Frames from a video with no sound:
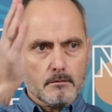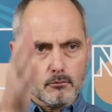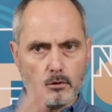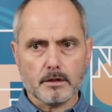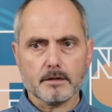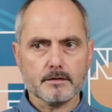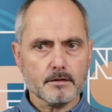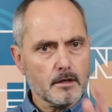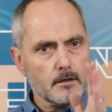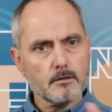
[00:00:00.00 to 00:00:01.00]
work in
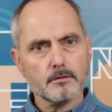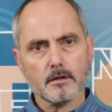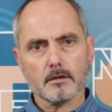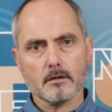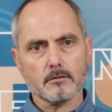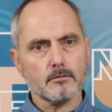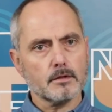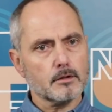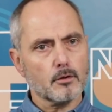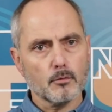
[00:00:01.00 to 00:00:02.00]
silos, they don't
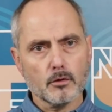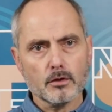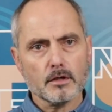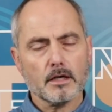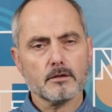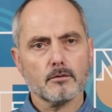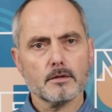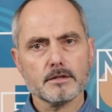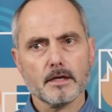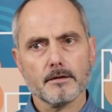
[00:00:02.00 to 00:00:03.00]
really communicate to
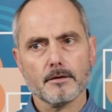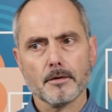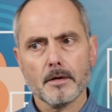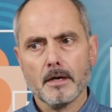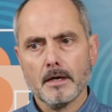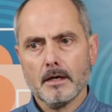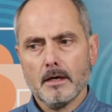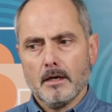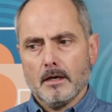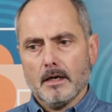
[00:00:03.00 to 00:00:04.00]
each other,
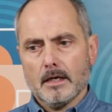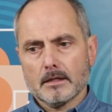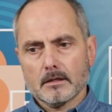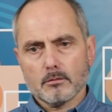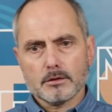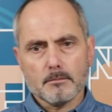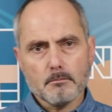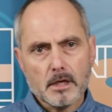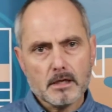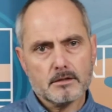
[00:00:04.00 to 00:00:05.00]
and it was a
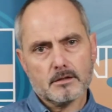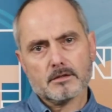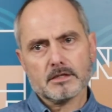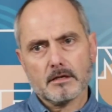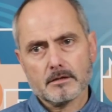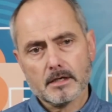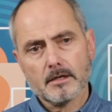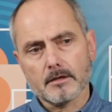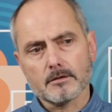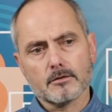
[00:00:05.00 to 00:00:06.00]
major
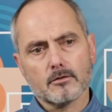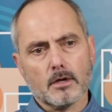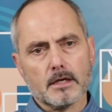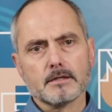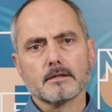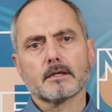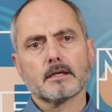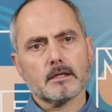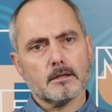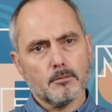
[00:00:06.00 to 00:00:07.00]
challenge to actually
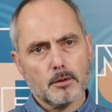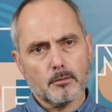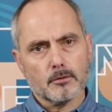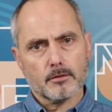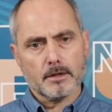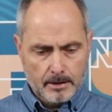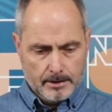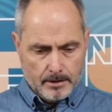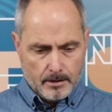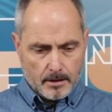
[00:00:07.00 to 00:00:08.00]
get the people together.
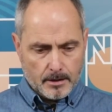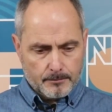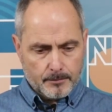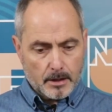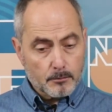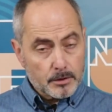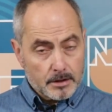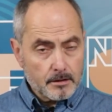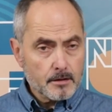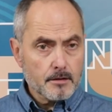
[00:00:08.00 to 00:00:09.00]
I'm
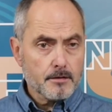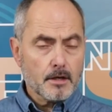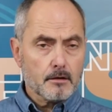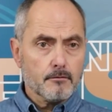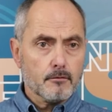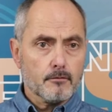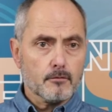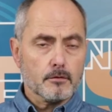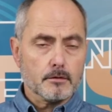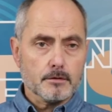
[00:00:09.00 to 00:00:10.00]
particularly thankful for
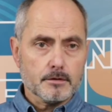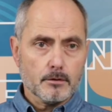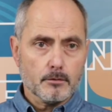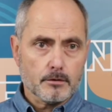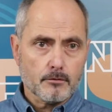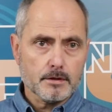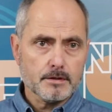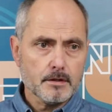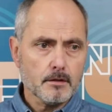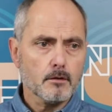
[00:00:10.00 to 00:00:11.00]
Dr. Stewart
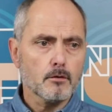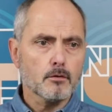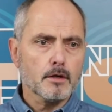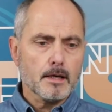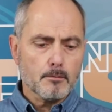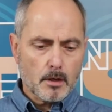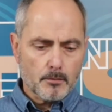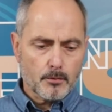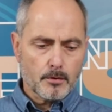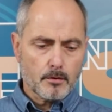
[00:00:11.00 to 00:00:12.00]
Christie, who came
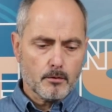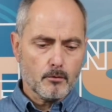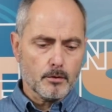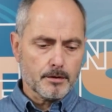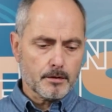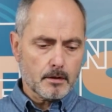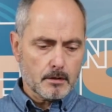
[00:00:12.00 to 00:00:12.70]
up with